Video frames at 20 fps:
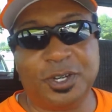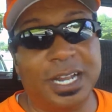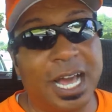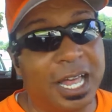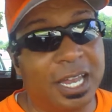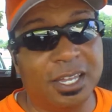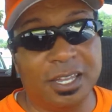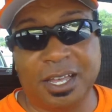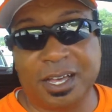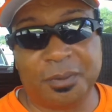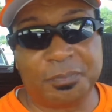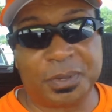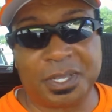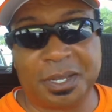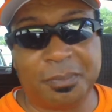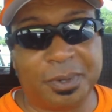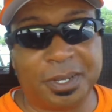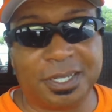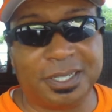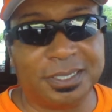And I love
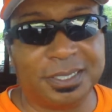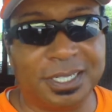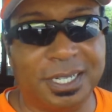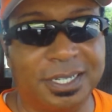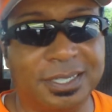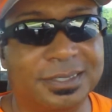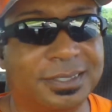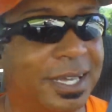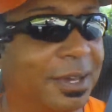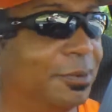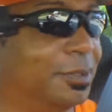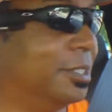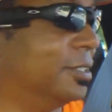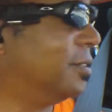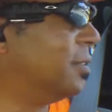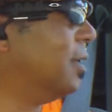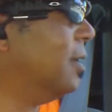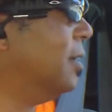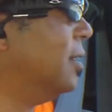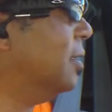peanut butter and jelly
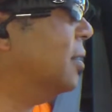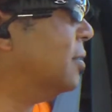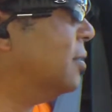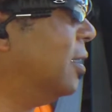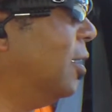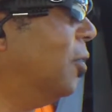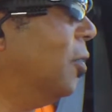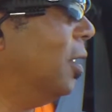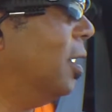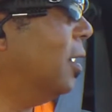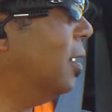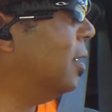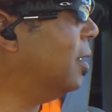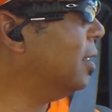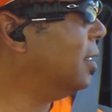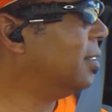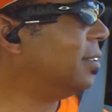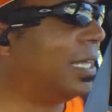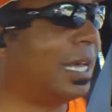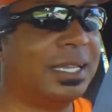sandwiches. So uh,
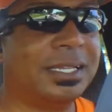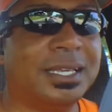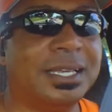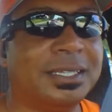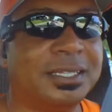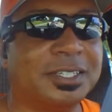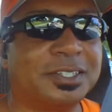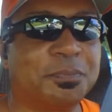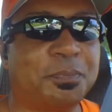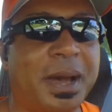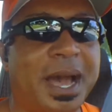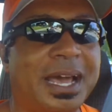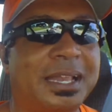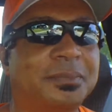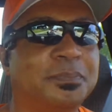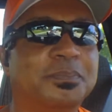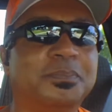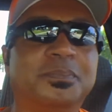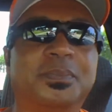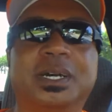that hit the spot.
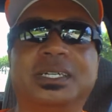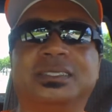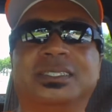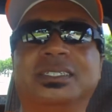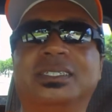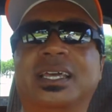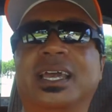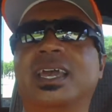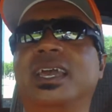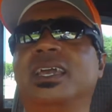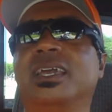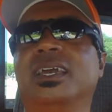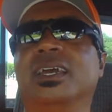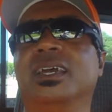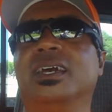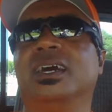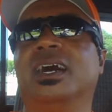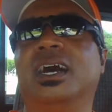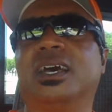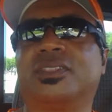But today
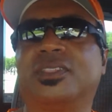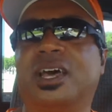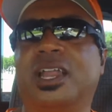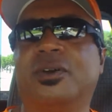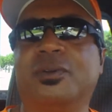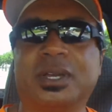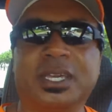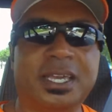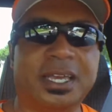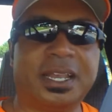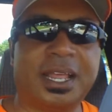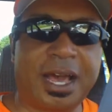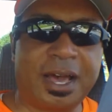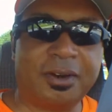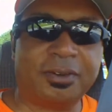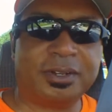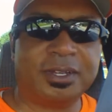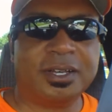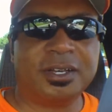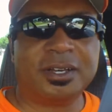I thought I would get
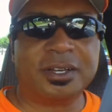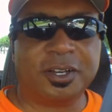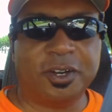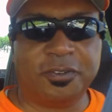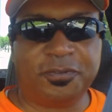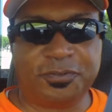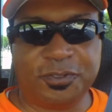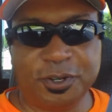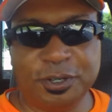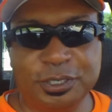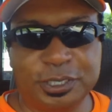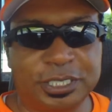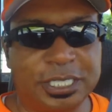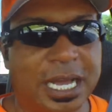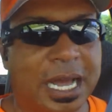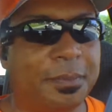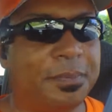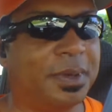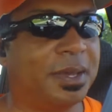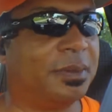out, go food
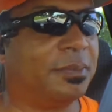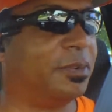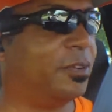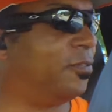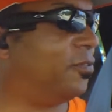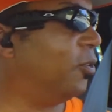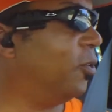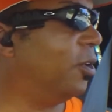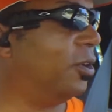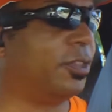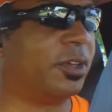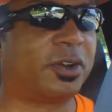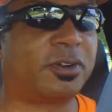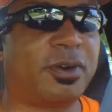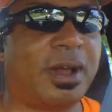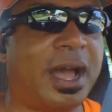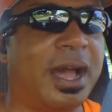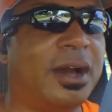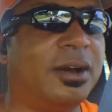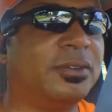shopping before the
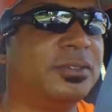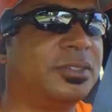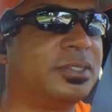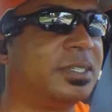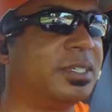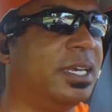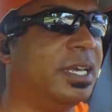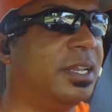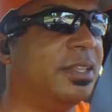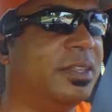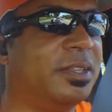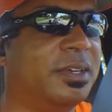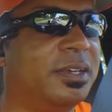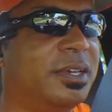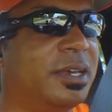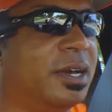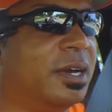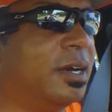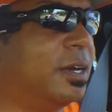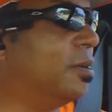crowds get in
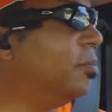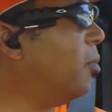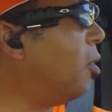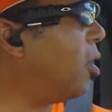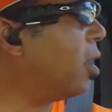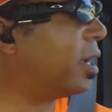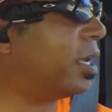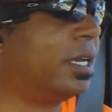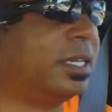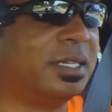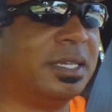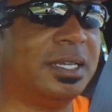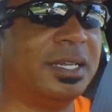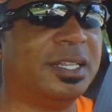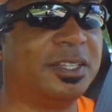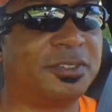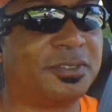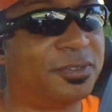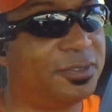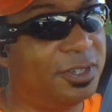the uh, market. And
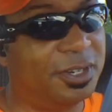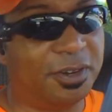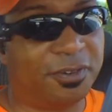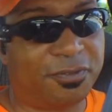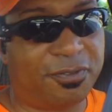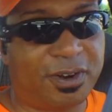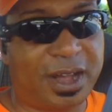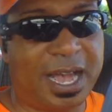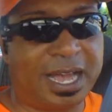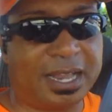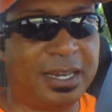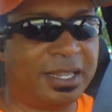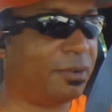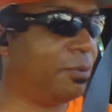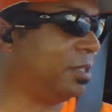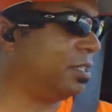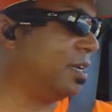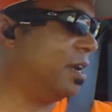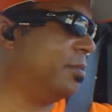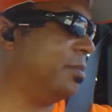it's, you know, Friday.
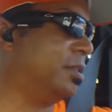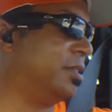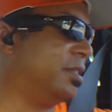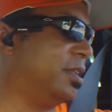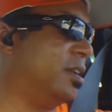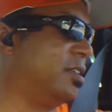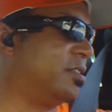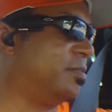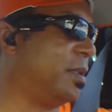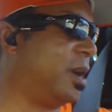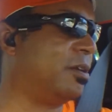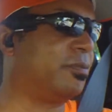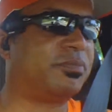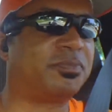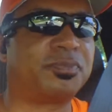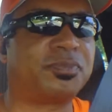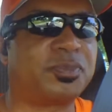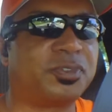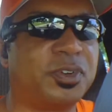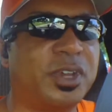What time is it now? It's about
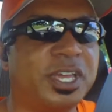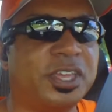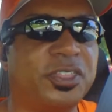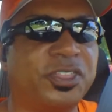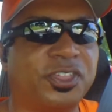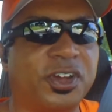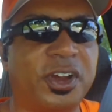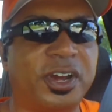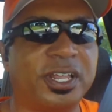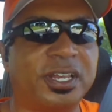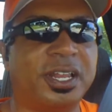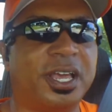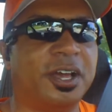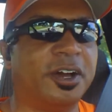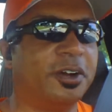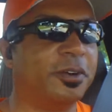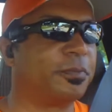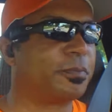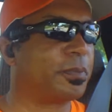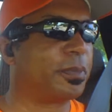3.30
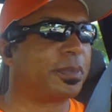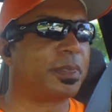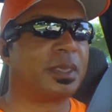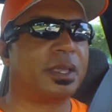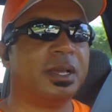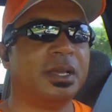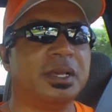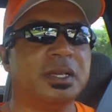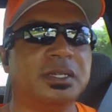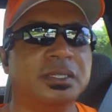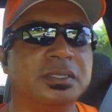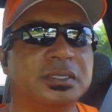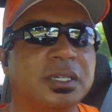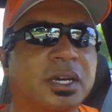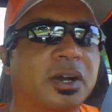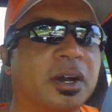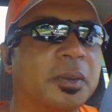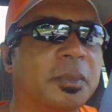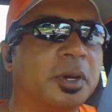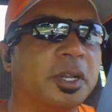now.
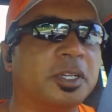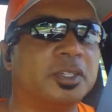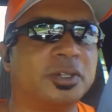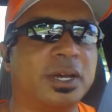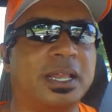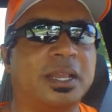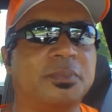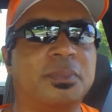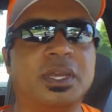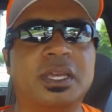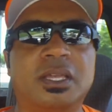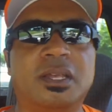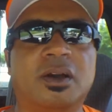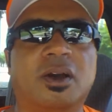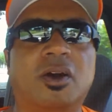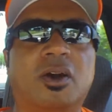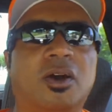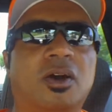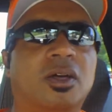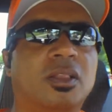So I'm going to try to beat
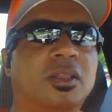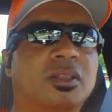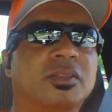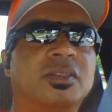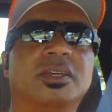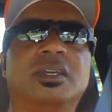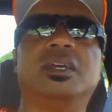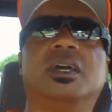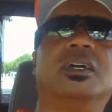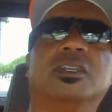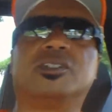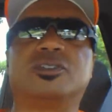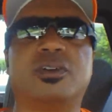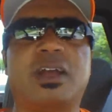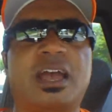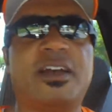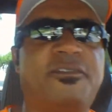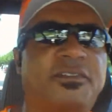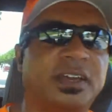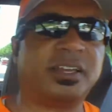all of the uh,
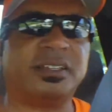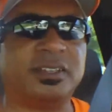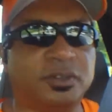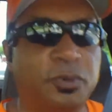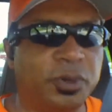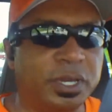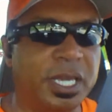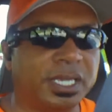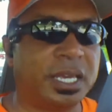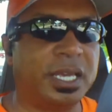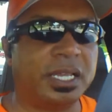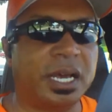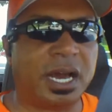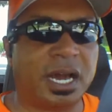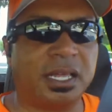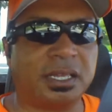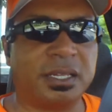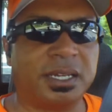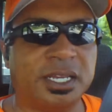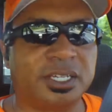traffic, weekend
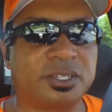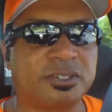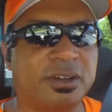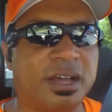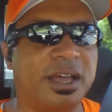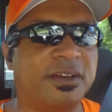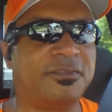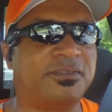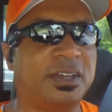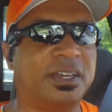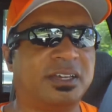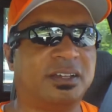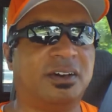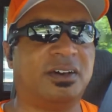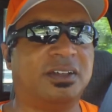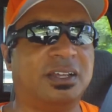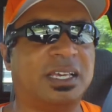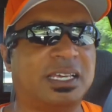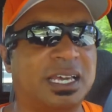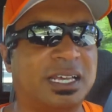holiday traffic and
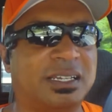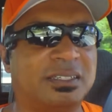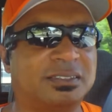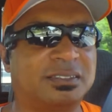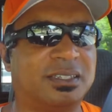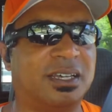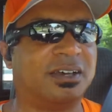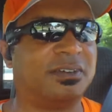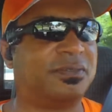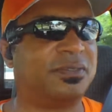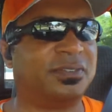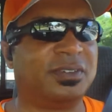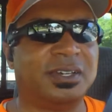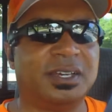all that kind of stuff.